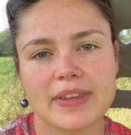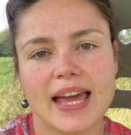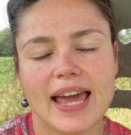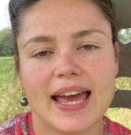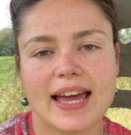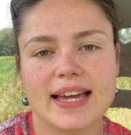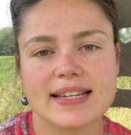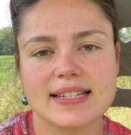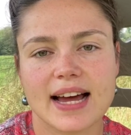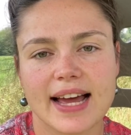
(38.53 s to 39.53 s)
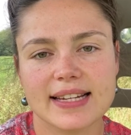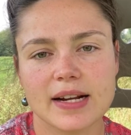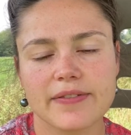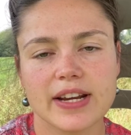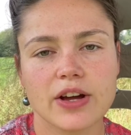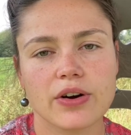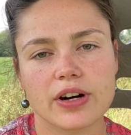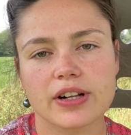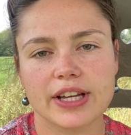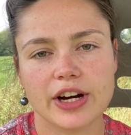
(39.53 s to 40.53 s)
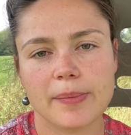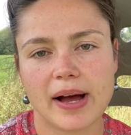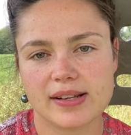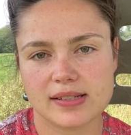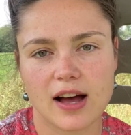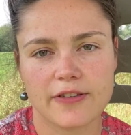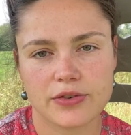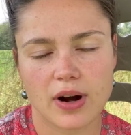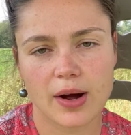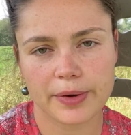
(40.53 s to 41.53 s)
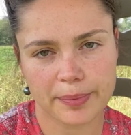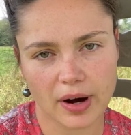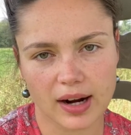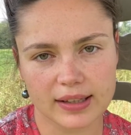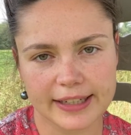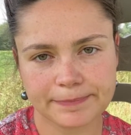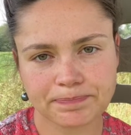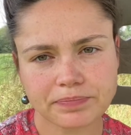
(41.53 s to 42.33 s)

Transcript: and I did a video earlier about soft rot with broccoli.